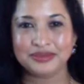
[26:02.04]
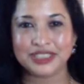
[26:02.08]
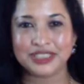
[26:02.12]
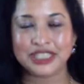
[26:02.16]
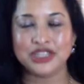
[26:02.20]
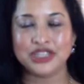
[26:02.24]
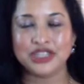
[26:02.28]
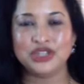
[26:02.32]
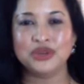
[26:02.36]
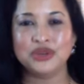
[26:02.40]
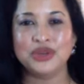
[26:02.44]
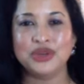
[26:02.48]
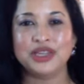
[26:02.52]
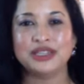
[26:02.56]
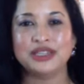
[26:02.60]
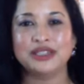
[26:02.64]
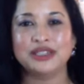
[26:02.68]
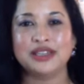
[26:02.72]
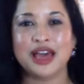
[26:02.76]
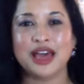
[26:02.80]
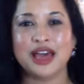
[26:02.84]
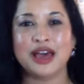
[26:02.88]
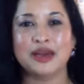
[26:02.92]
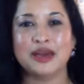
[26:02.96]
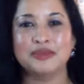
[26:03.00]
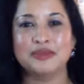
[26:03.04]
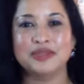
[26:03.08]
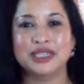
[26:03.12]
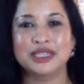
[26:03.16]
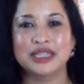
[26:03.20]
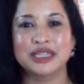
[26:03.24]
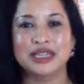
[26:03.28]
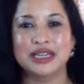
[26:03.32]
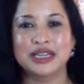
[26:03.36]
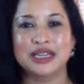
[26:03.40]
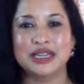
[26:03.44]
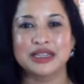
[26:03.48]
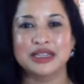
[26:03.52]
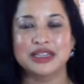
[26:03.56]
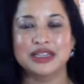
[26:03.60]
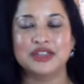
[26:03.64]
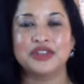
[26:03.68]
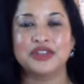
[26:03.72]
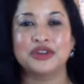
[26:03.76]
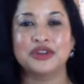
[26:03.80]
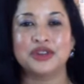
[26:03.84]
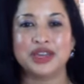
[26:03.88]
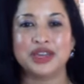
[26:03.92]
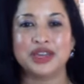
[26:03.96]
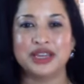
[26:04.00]
to accept that
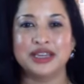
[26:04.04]
there